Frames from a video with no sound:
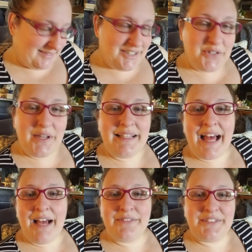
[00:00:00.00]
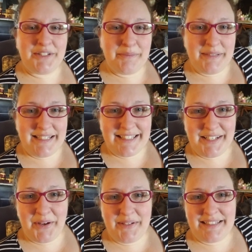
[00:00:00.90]
laughter, but just
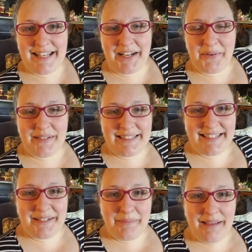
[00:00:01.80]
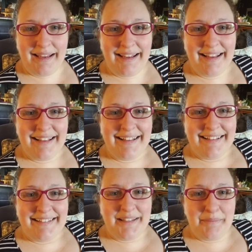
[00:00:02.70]
know it's not always going to be
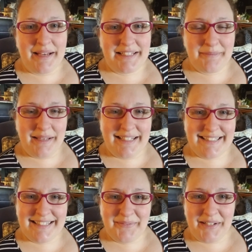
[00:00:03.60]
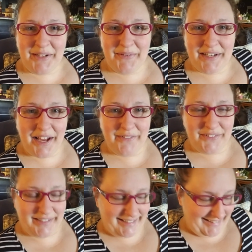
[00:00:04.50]
the best medicine when you're
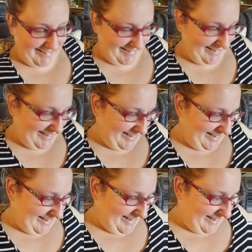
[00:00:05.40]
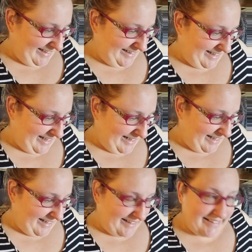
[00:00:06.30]
recovering. And
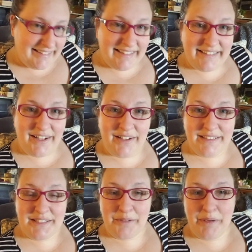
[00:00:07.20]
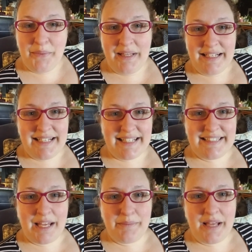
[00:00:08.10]
then also be willing to
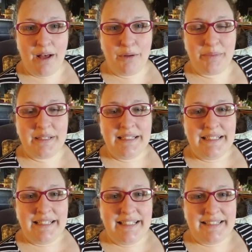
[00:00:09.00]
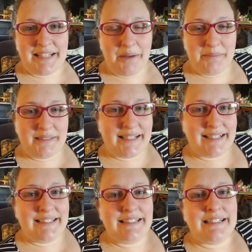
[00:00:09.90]
accept help. It is humbling,